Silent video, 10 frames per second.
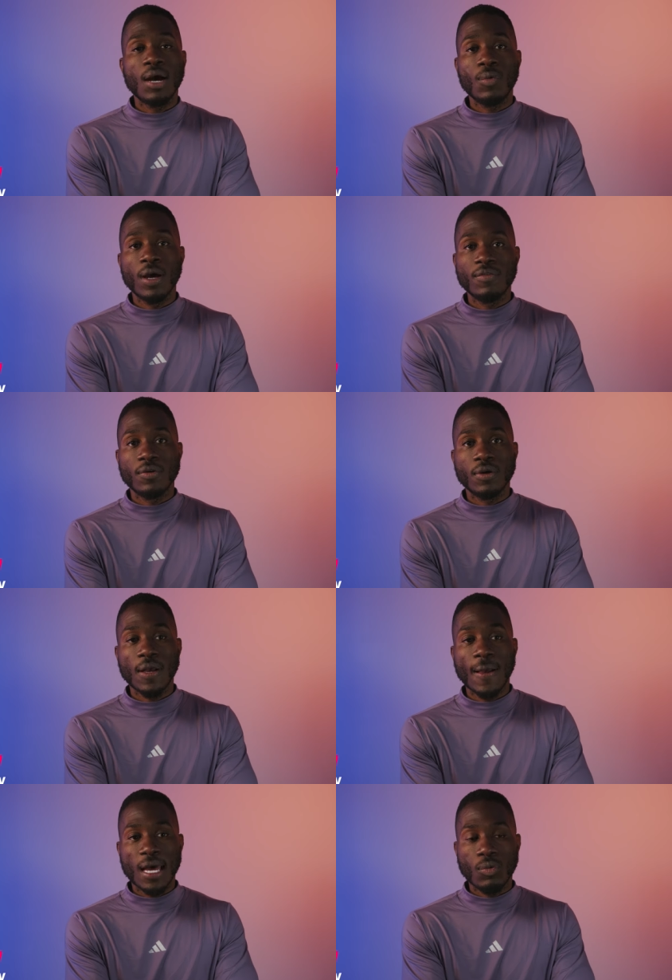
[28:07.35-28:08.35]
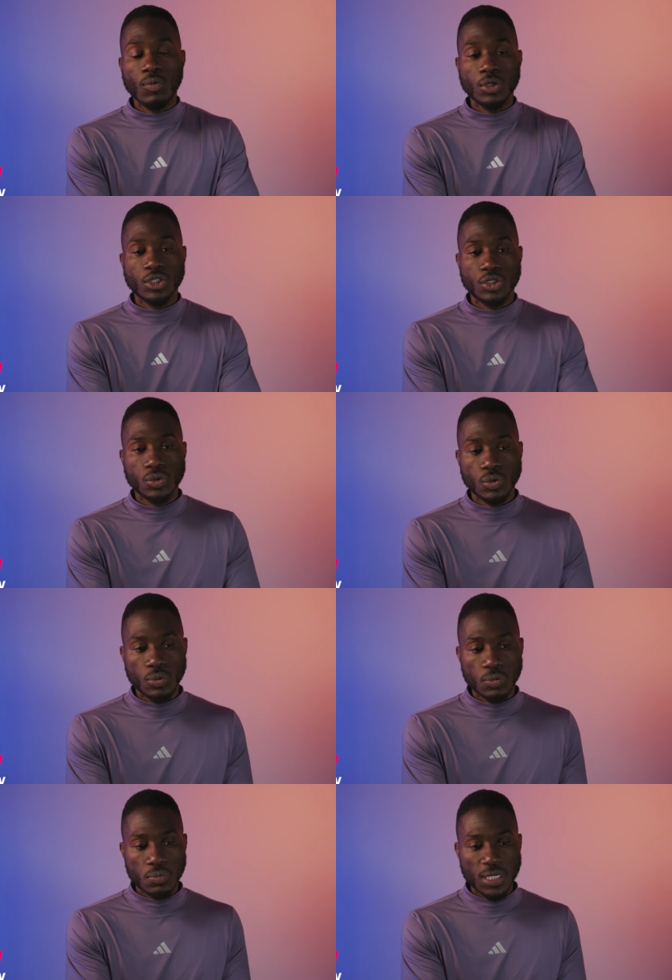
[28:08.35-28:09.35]
However, I want
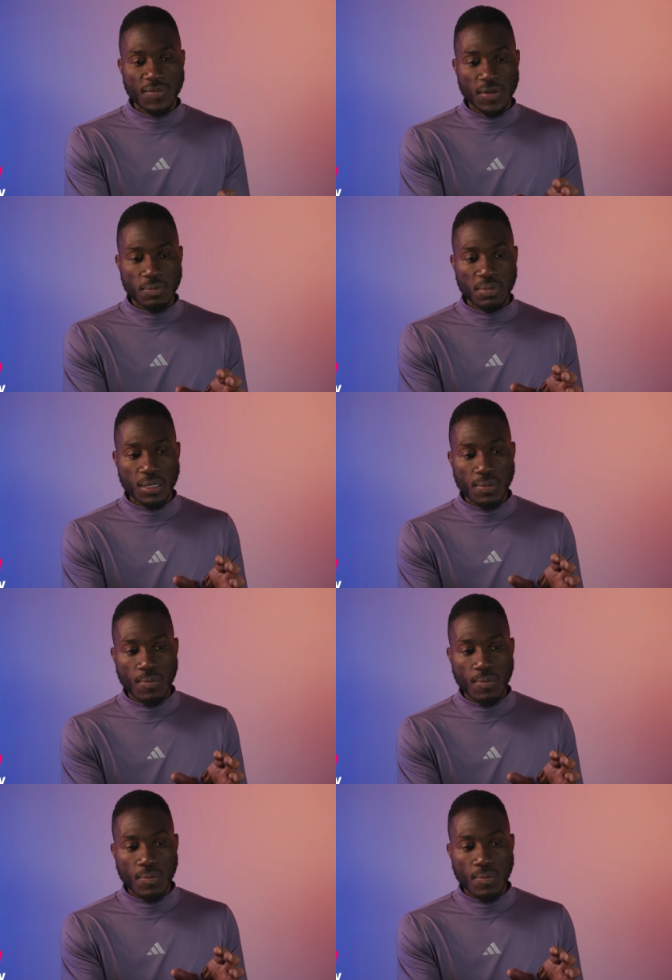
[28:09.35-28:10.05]
to even be